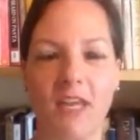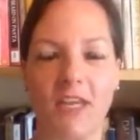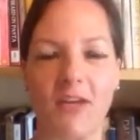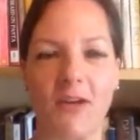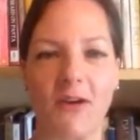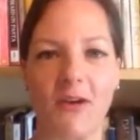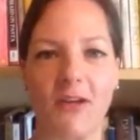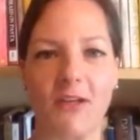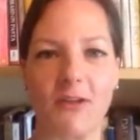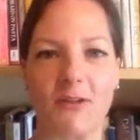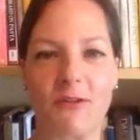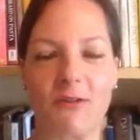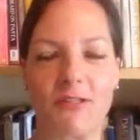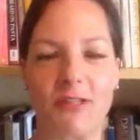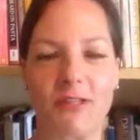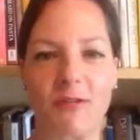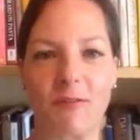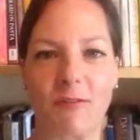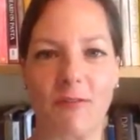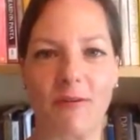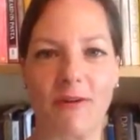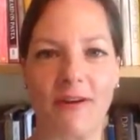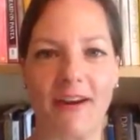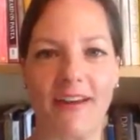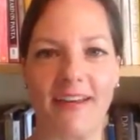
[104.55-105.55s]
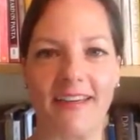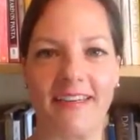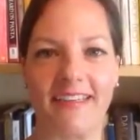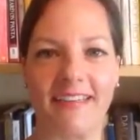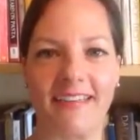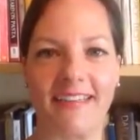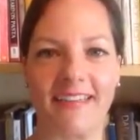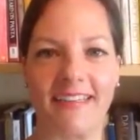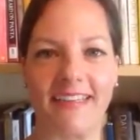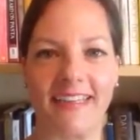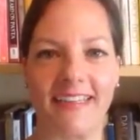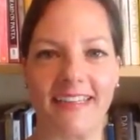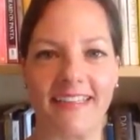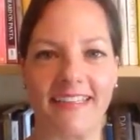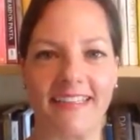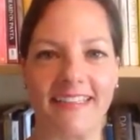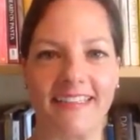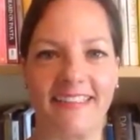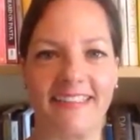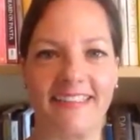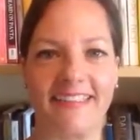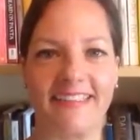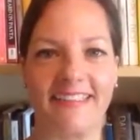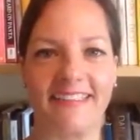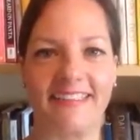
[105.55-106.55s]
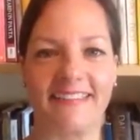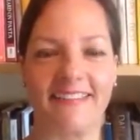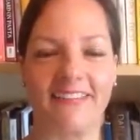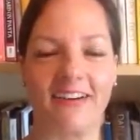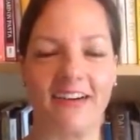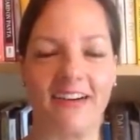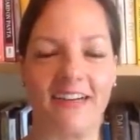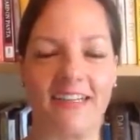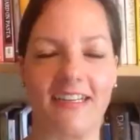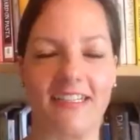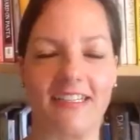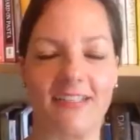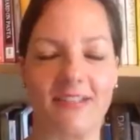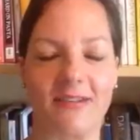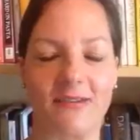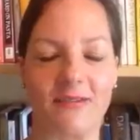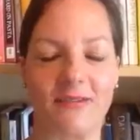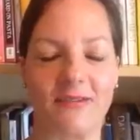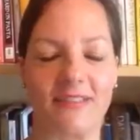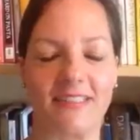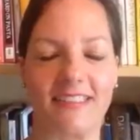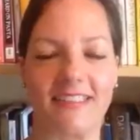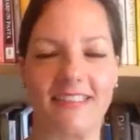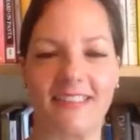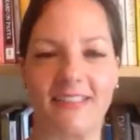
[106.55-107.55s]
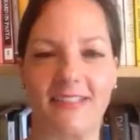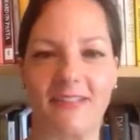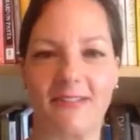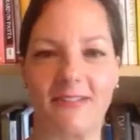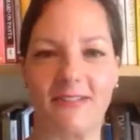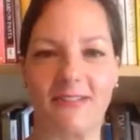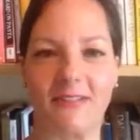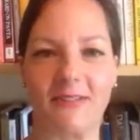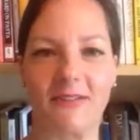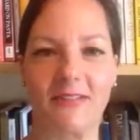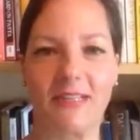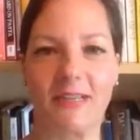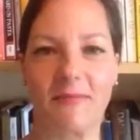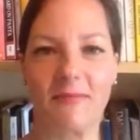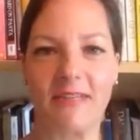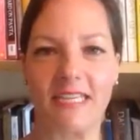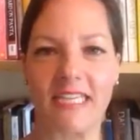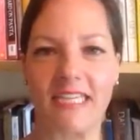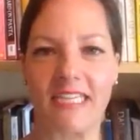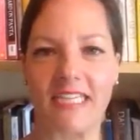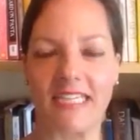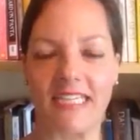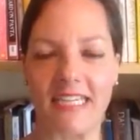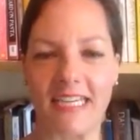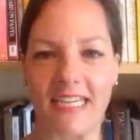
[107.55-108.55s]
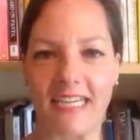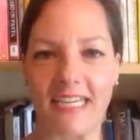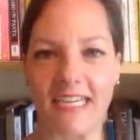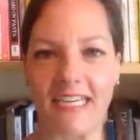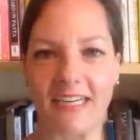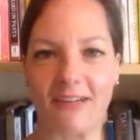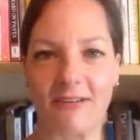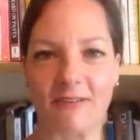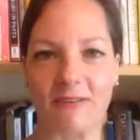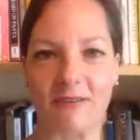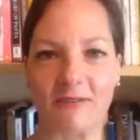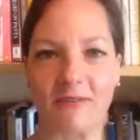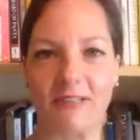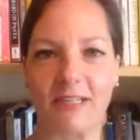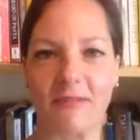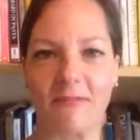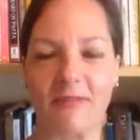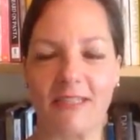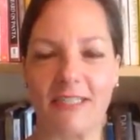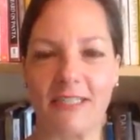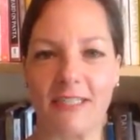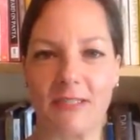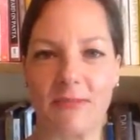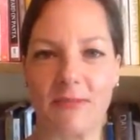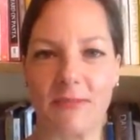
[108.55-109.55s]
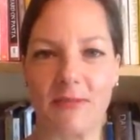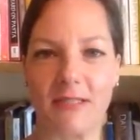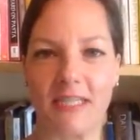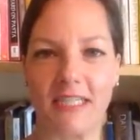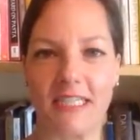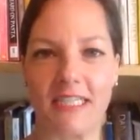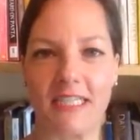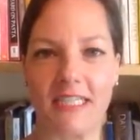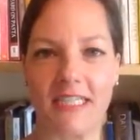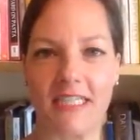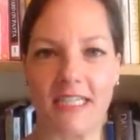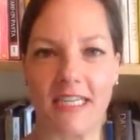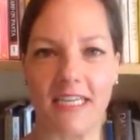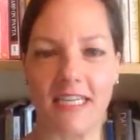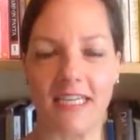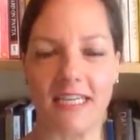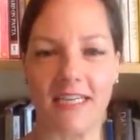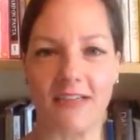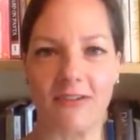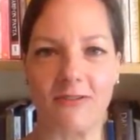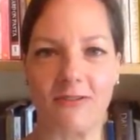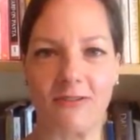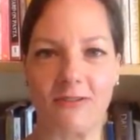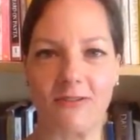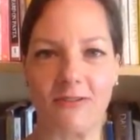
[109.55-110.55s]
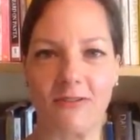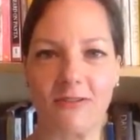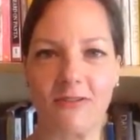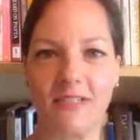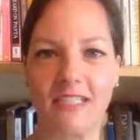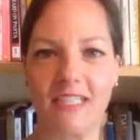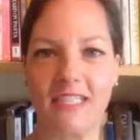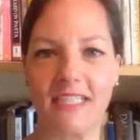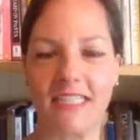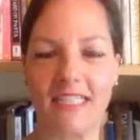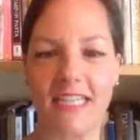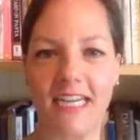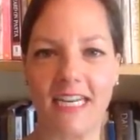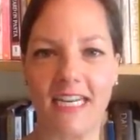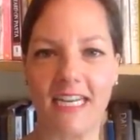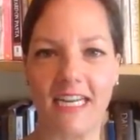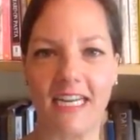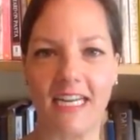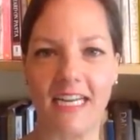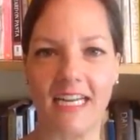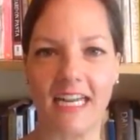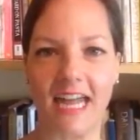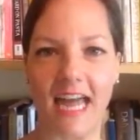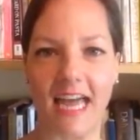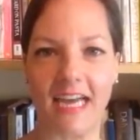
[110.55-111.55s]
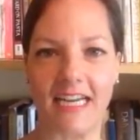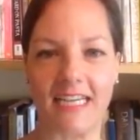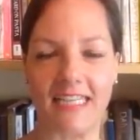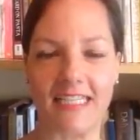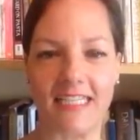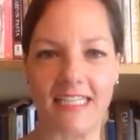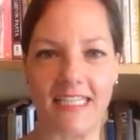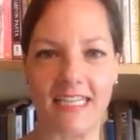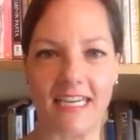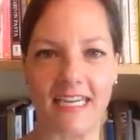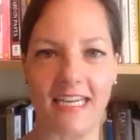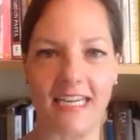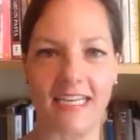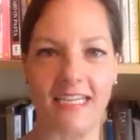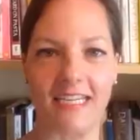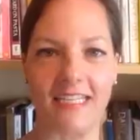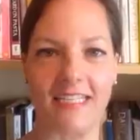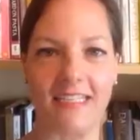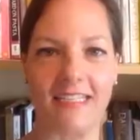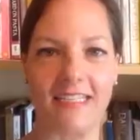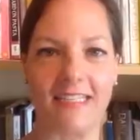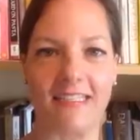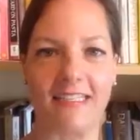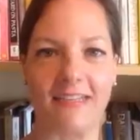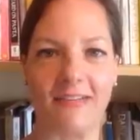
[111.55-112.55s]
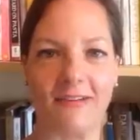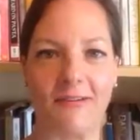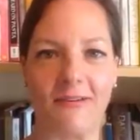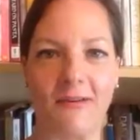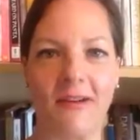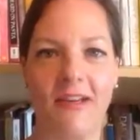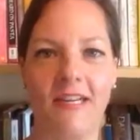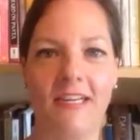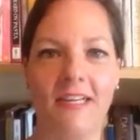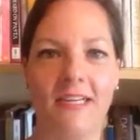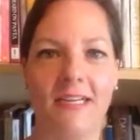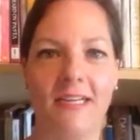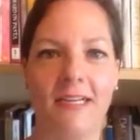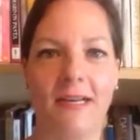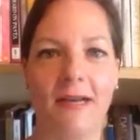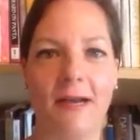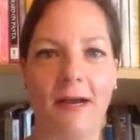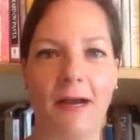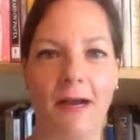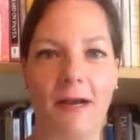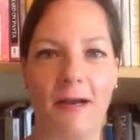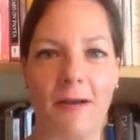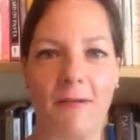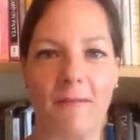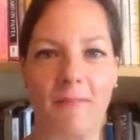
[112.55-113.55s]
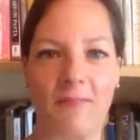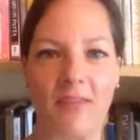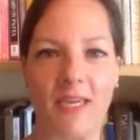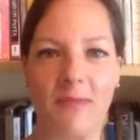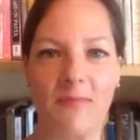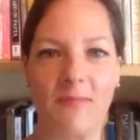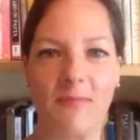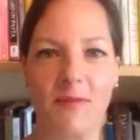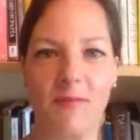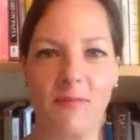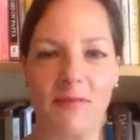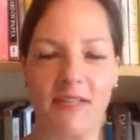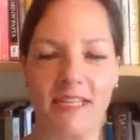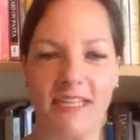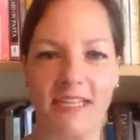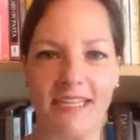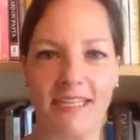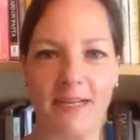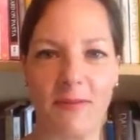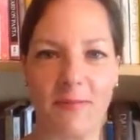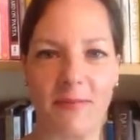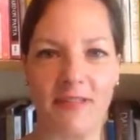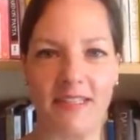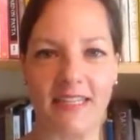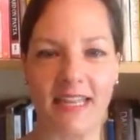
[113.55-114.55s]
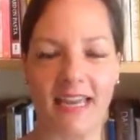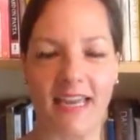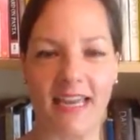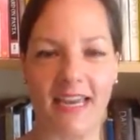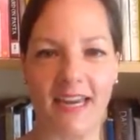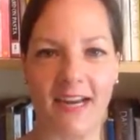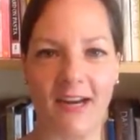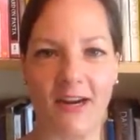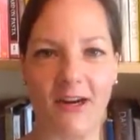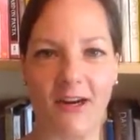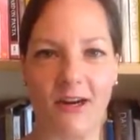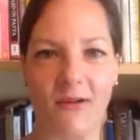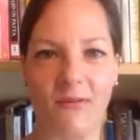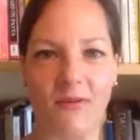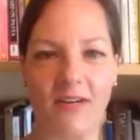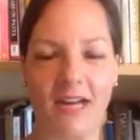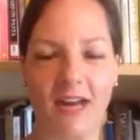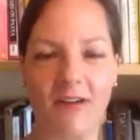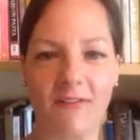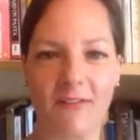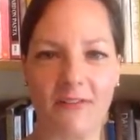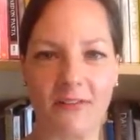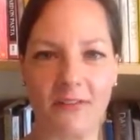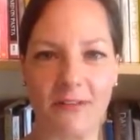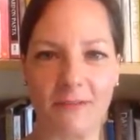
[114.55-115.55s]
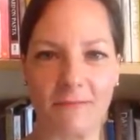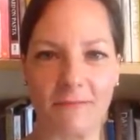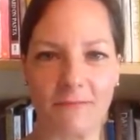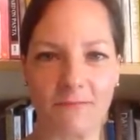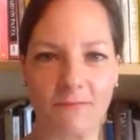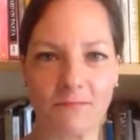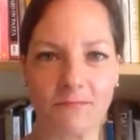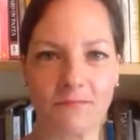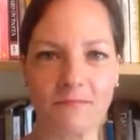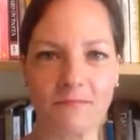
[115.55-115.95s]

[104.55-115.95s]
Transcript: I used to pray like, God, don't let me get sick, or don't let my husband get sick, or don't let us get in an accident, keep the plane up in the air, whatever,